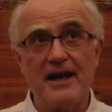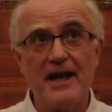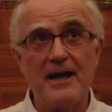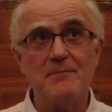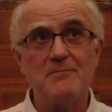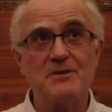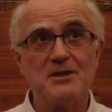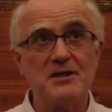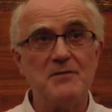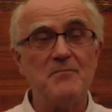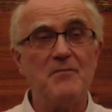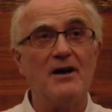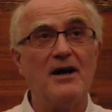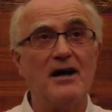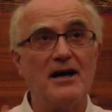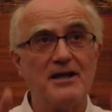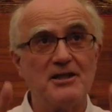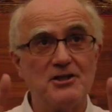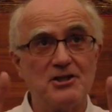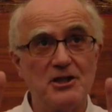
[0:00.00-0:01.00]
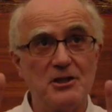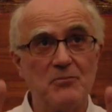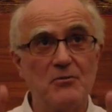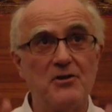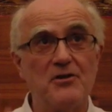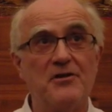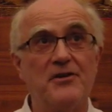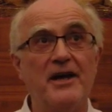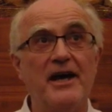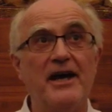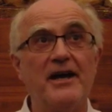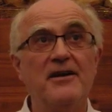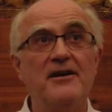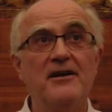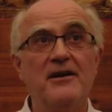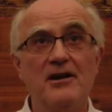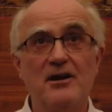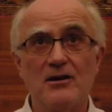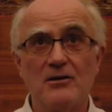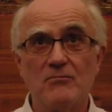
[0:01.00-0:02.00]
empty mind she would
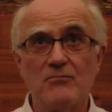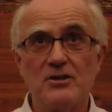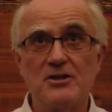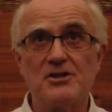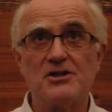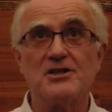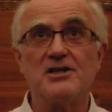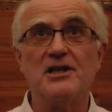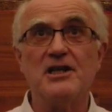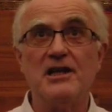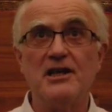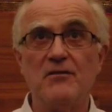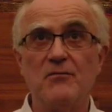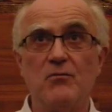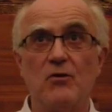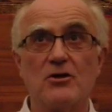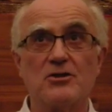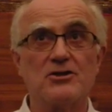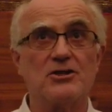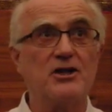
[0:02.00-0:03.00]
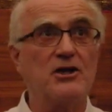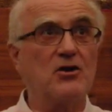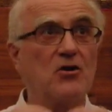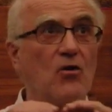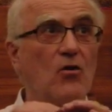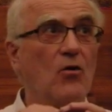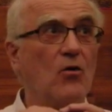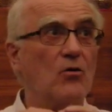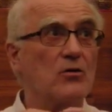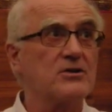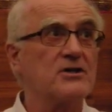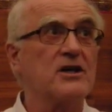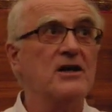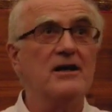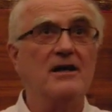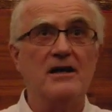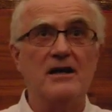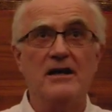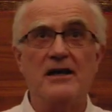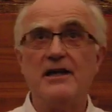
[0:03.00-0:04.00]
then receive what she called
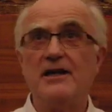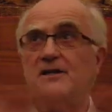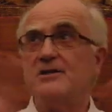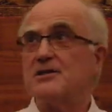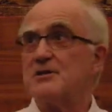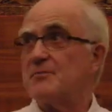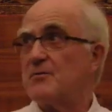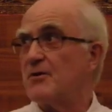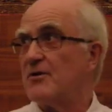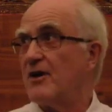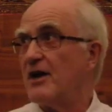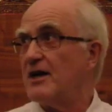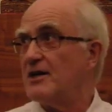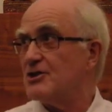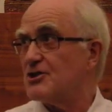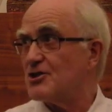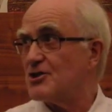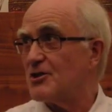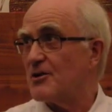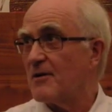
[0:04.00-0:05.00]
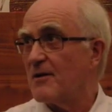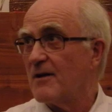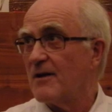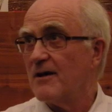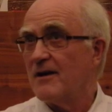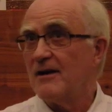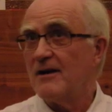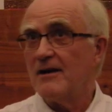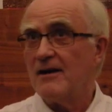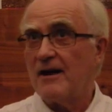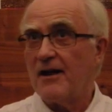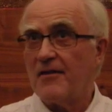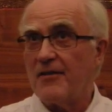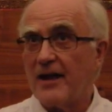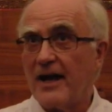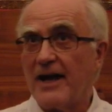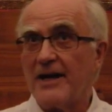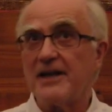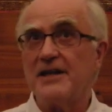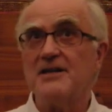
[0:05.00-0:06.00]
inspiration. And
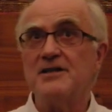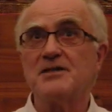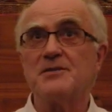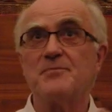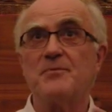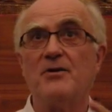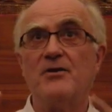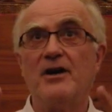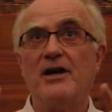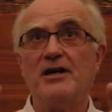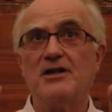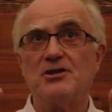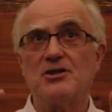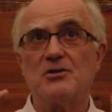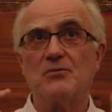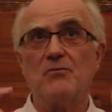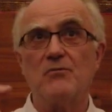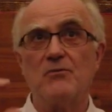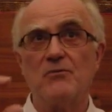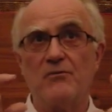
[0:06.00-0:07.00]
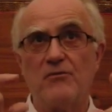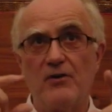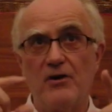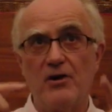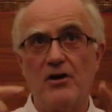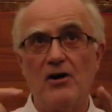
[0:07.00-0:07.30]
that inspiration for